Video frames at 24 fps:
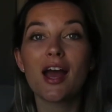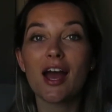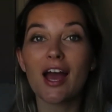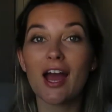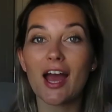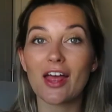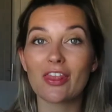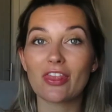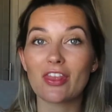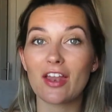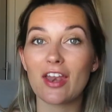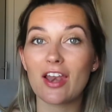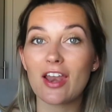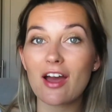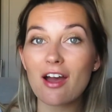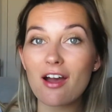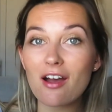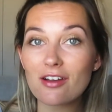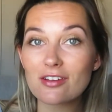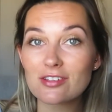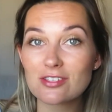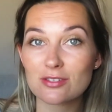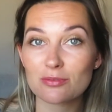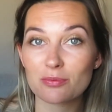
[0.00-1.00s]
And the
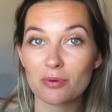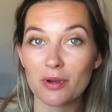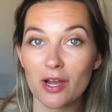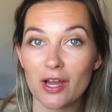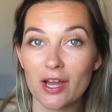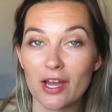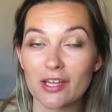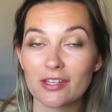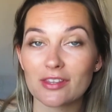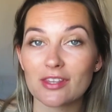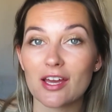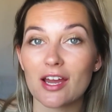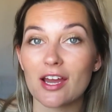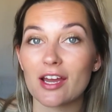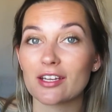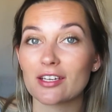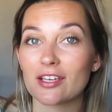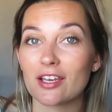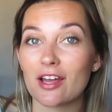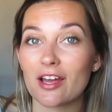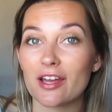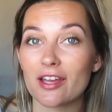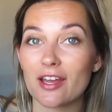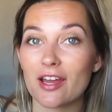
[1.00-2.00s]
last word that I'd
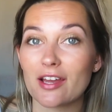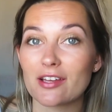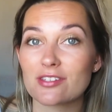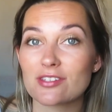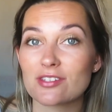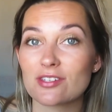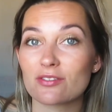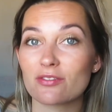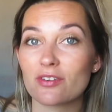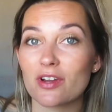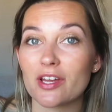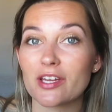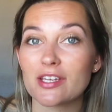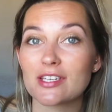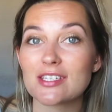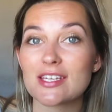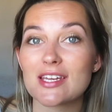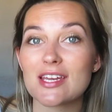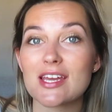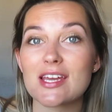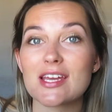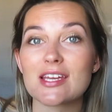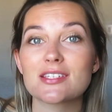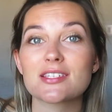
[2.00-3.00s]
like us to write
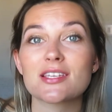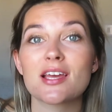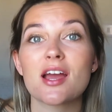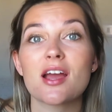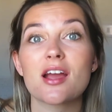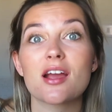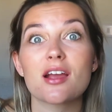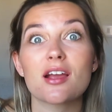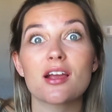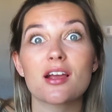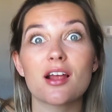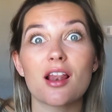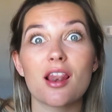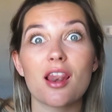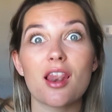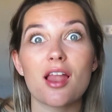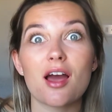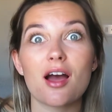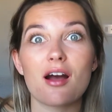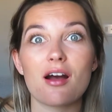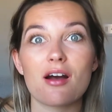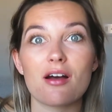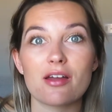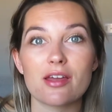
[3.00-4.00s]
is
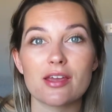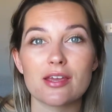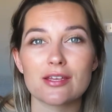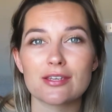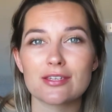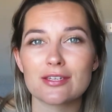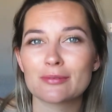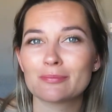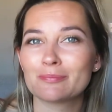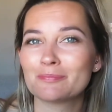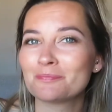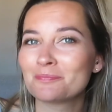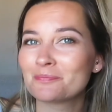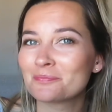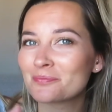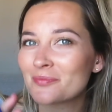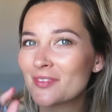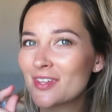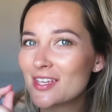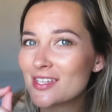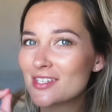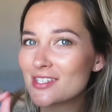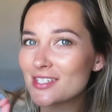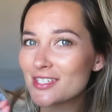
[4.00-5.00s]
glide.
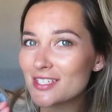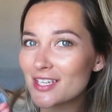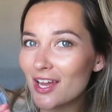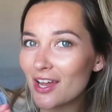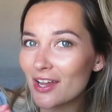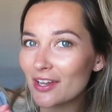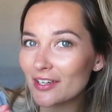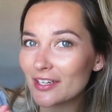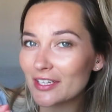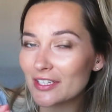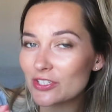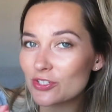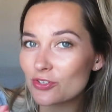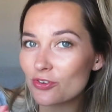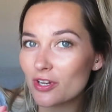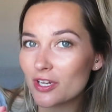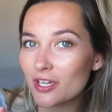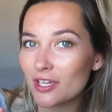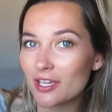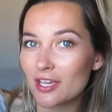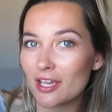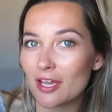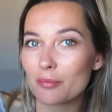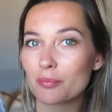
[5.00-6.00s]
Slightly
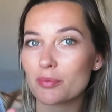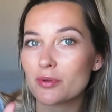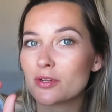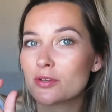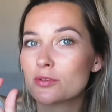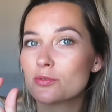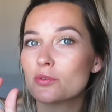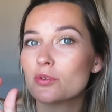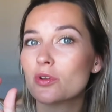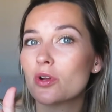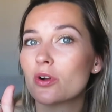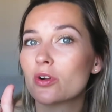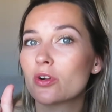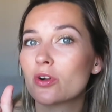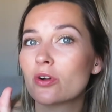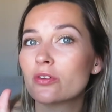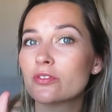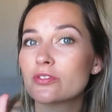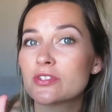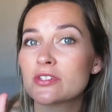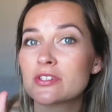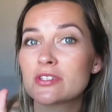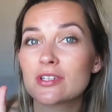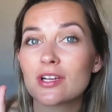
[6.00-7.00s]
trickier because we've got a
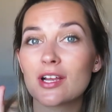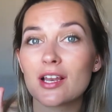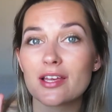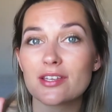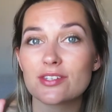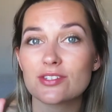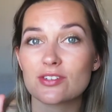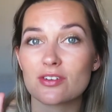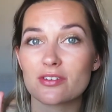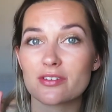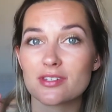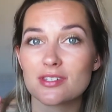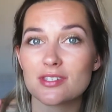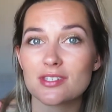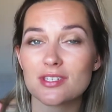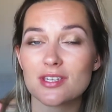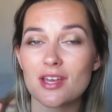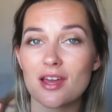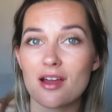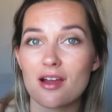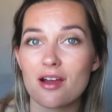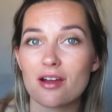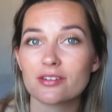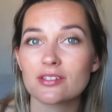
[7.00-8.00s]
consonant cluster at the
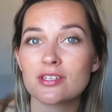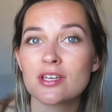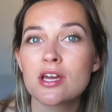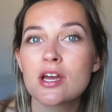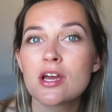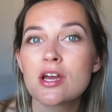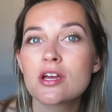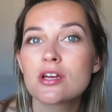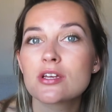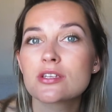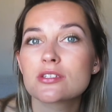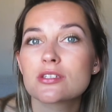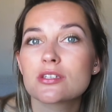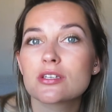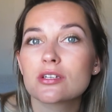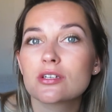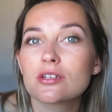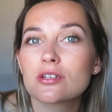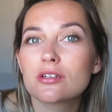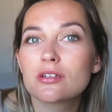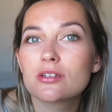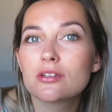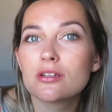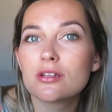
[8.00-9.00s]
start. So
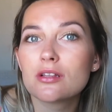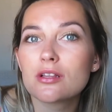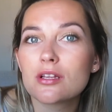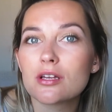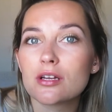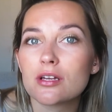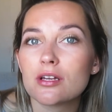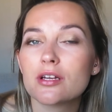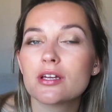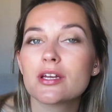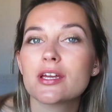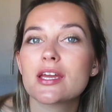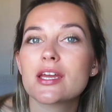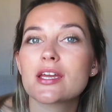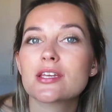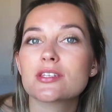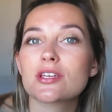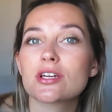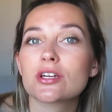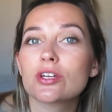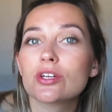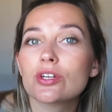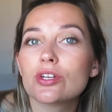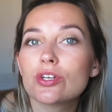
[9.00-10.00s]
gl is
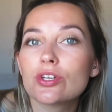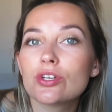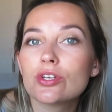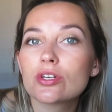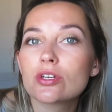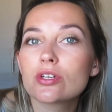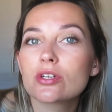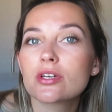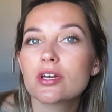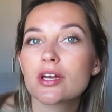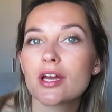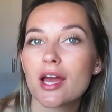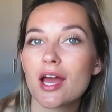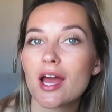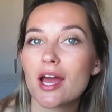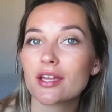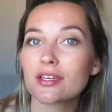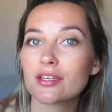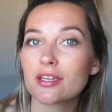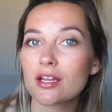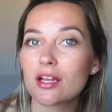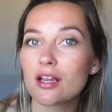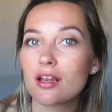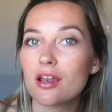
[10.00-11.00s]
a g
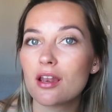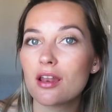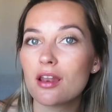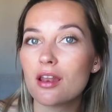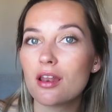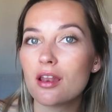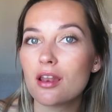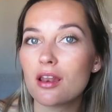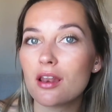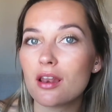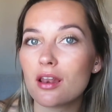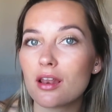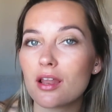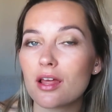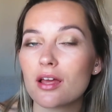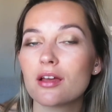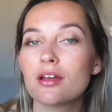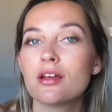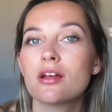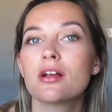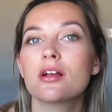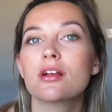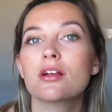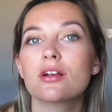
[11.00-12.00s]
and a l.
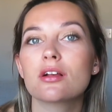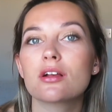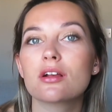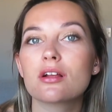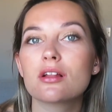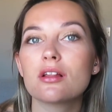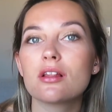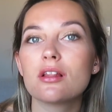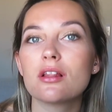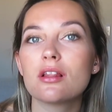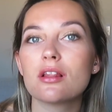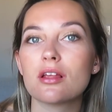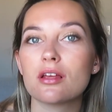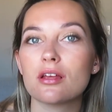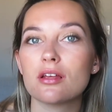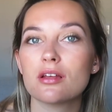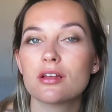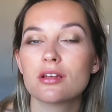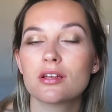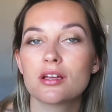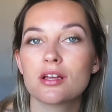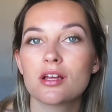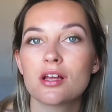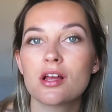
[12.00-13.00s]
Gl.
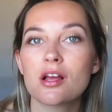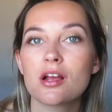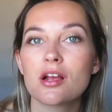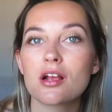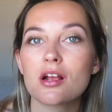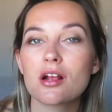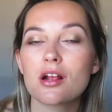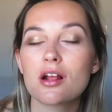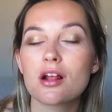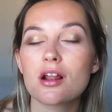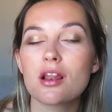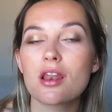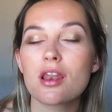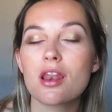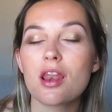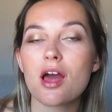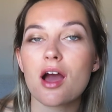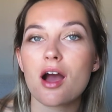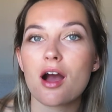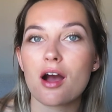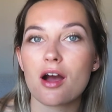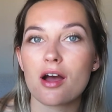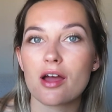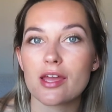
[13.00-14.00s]

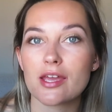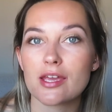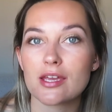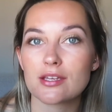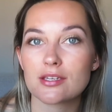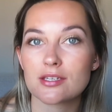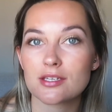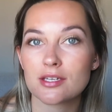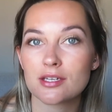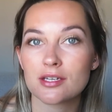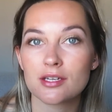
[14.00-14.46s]
Glide.